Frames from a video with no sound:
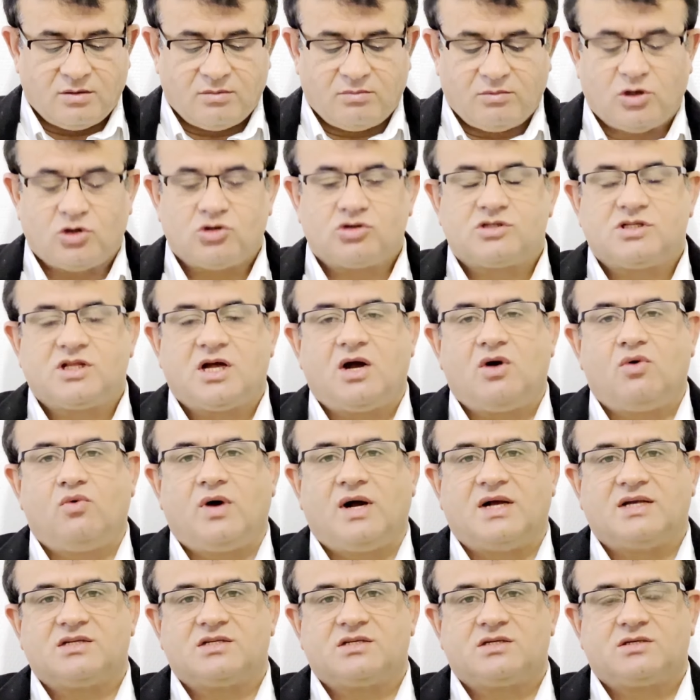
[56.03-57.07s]
Balochistan
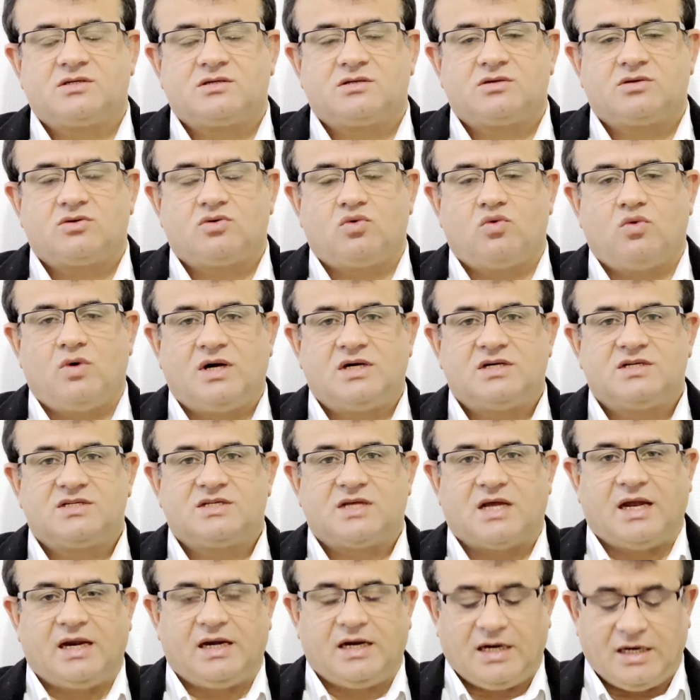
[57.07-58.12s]
was once
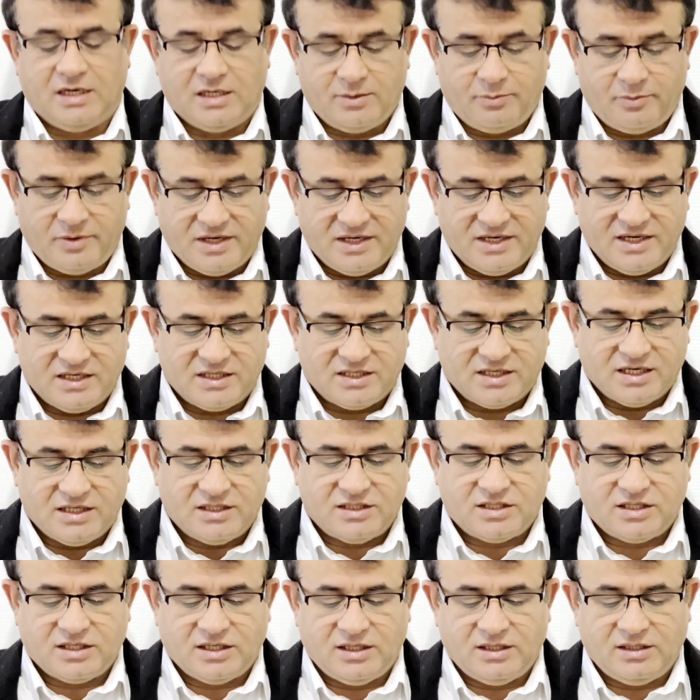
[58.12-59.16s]
an independent
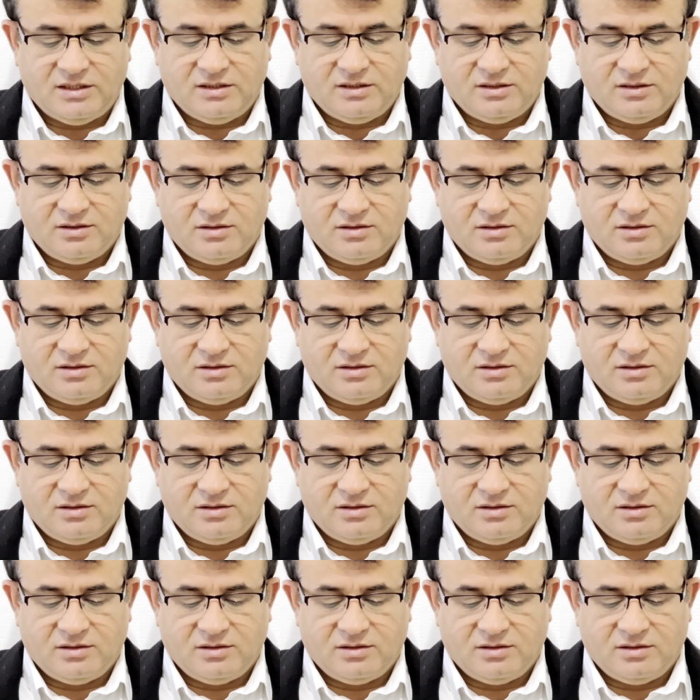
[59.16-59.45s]
country,